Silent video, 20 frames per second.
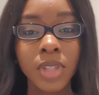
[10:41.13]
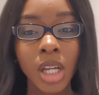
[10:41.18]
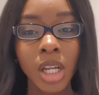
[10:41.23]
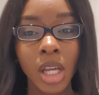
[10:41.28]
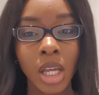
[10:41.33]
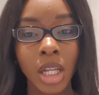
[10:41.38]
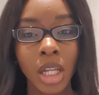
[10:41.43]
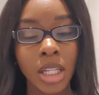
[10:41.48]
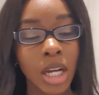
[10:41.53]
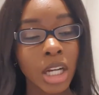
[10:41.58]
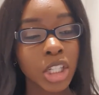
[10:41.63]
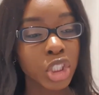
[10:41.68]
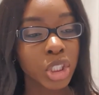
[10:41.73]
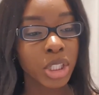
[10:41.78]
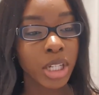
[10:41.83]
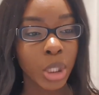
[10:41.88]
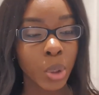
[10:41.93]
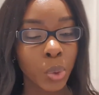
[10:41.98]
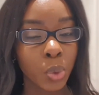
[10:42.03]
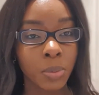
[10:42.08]

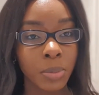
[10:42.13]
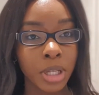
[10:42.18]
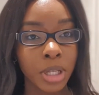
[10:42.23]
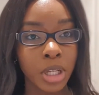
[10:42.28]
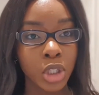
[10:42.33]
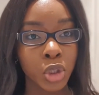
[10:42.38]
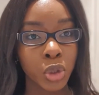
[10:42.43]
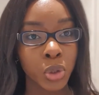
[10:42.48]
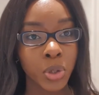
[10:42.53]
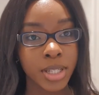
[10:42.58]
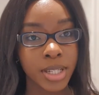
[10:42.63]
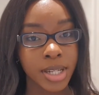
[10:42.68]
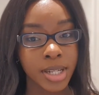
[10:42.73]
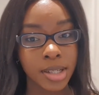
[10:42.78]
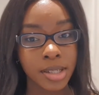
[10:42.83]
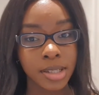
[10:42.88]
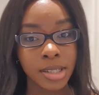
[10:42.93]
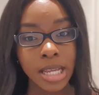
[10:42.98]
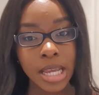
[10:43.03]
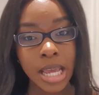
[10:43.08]
you will meet your tutor
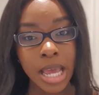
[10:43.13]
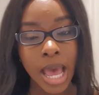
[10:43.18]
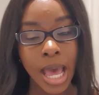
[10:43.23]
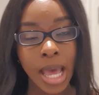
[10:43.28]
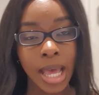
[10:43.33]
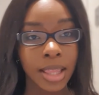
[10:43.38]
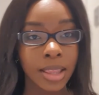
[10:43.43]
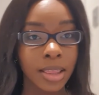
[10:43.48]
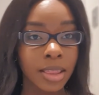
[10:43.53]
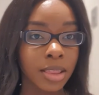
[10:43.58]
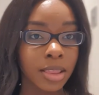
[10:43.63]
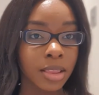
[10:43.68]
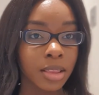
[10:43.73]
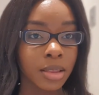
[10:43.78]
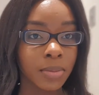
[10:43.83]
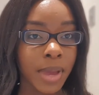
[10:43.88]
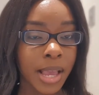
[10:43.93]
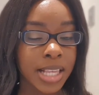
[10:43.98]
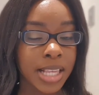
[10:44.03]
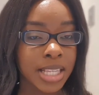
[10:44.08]
and
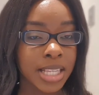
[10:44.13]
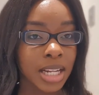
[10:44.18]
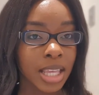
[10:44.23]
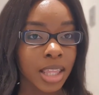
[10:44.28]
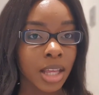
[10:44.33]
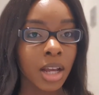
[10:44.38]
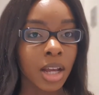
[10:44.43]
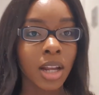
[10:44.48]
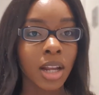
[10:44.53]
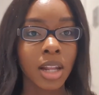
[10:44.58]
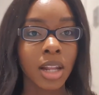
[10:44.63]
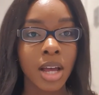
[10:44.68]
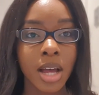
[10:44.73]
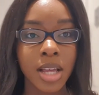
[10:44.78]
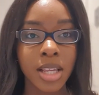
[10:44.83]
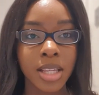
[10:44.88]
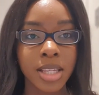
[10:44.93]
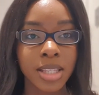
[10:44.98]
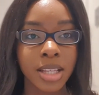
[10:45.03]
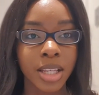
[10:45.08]
basically the
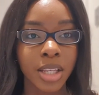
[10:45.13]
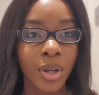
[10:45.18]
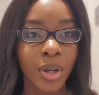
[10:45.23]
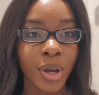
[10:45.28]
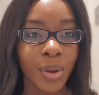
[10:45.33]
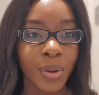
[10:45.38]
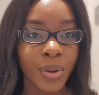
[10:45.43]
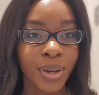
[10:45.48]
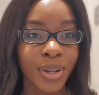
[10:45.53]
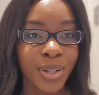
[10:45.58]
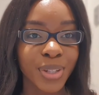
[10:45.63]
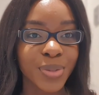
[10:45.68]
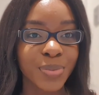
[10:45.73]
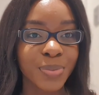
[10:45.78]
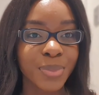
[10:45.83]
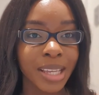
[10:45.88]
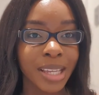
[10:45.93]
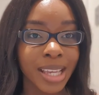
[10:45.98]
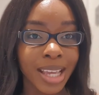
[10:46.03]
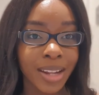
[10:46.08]
class that you're going to
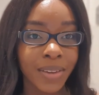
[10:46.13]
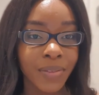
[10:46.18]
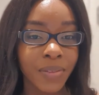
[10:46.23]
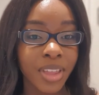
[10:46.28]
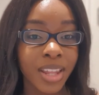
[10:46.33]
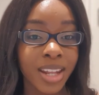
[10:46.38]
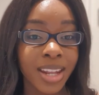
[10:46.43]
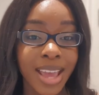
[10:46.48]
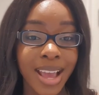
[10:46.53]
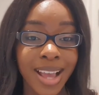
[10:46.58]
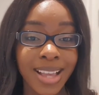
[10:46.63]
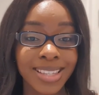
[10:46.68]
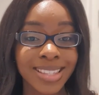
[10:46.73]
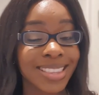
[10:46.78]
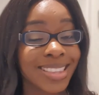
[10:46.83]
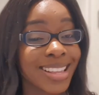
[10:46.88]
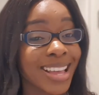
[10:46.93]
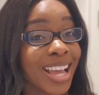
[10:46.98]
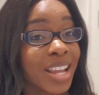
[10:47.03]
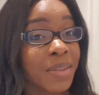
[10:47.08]
be in for the next
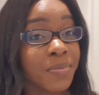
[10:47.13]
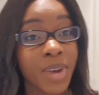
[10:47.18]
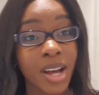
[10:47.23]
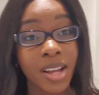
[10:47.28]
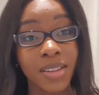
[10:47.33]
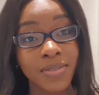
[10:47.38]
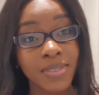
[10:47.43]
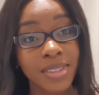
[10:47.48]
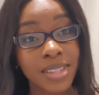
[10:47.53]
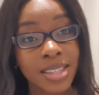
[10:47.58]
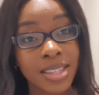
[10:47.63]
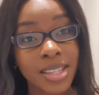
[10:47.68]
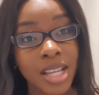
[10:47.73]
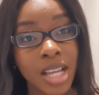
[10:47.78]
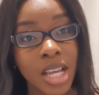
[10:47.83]
9 months.